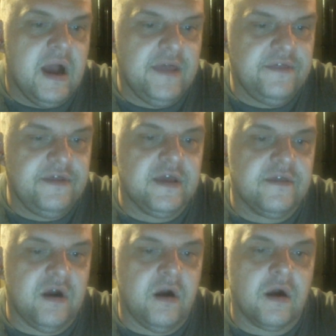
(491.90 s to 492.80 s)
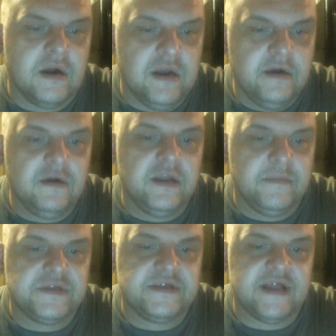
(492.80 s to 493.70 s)
I think there are clear
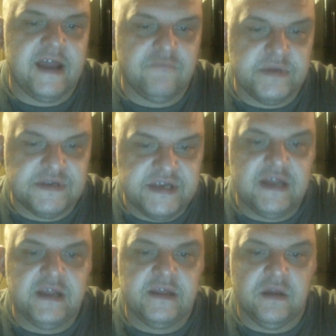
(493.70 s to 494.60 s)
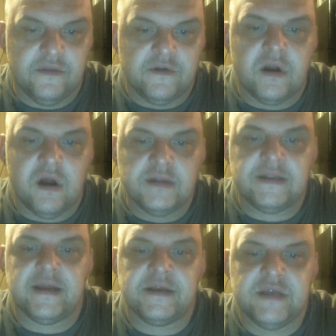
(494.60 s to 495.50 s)
limits that have been set in other
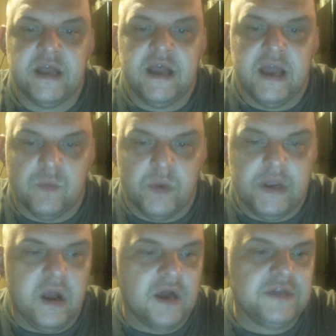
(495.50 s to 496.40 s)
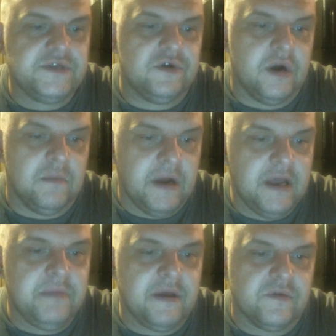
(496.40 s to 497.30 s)
contexts, and we ought to
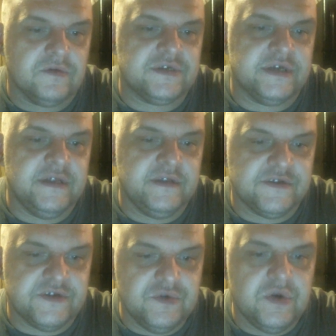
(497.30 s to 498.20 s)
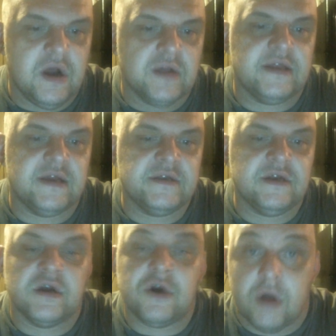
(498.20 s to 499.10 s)
abide by those in this new
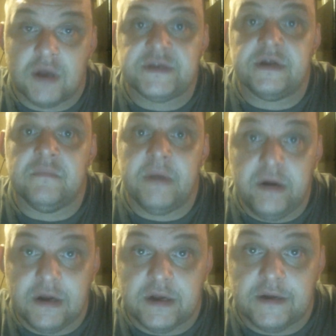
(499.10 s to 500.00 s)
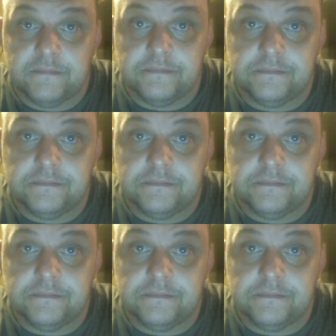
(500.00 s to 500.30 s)
context across America.